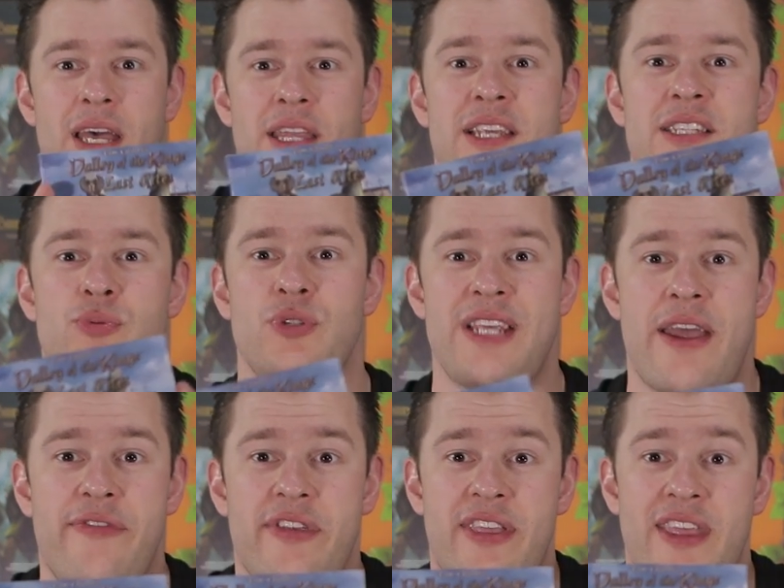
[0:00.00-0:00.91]
This was
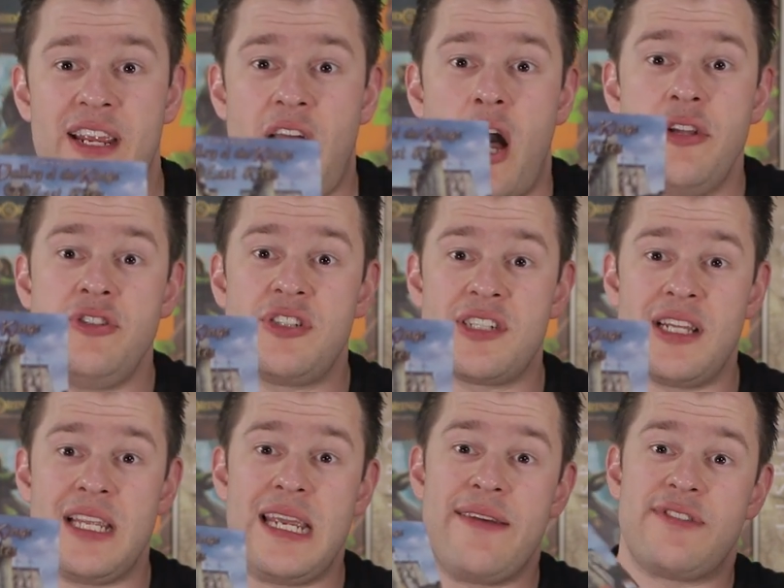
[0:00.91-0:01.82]
everything
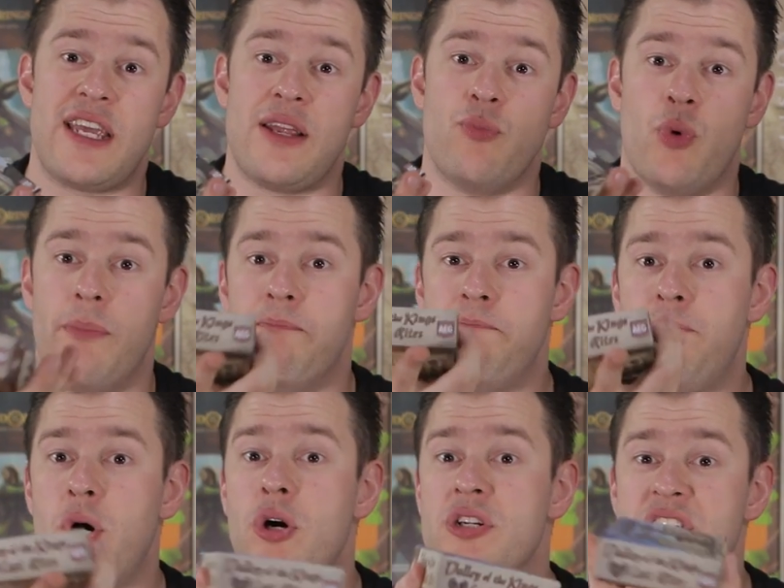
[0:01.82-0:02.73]
unsleeved in one
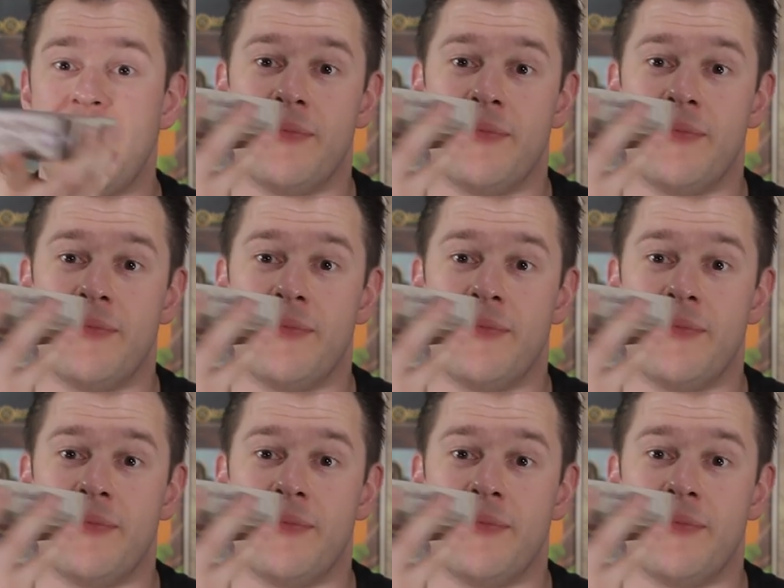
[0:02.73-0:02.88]
box.